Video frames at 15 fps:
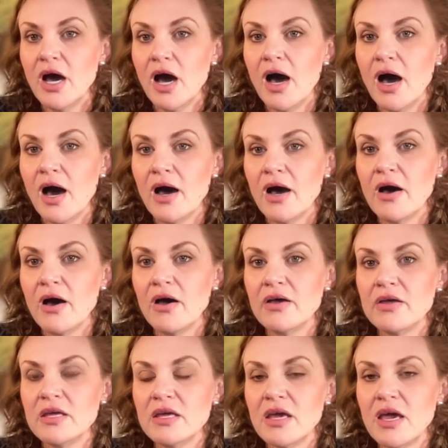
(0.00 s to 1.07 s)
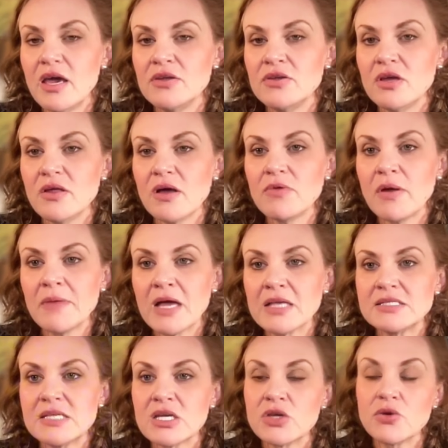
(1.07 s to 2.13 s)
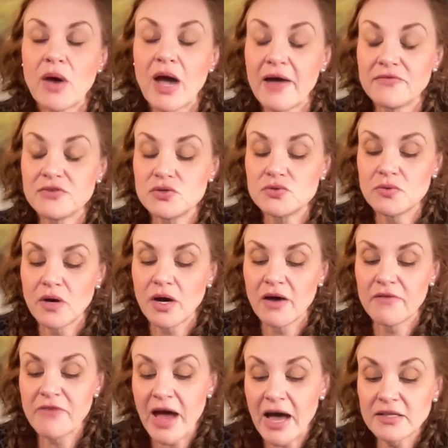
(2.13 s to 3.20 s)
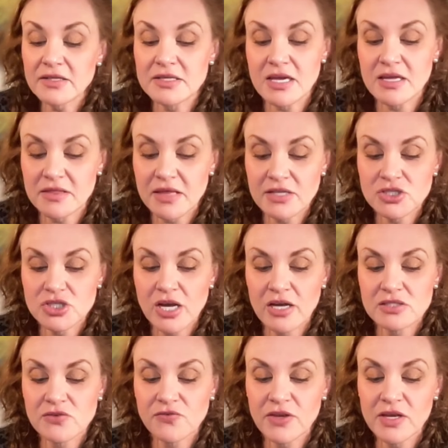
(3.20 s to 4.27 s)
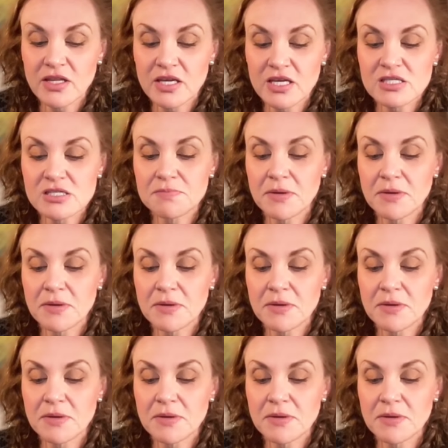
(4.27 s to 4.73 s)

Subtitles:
and I'm not saying you have to validate that child's feelings,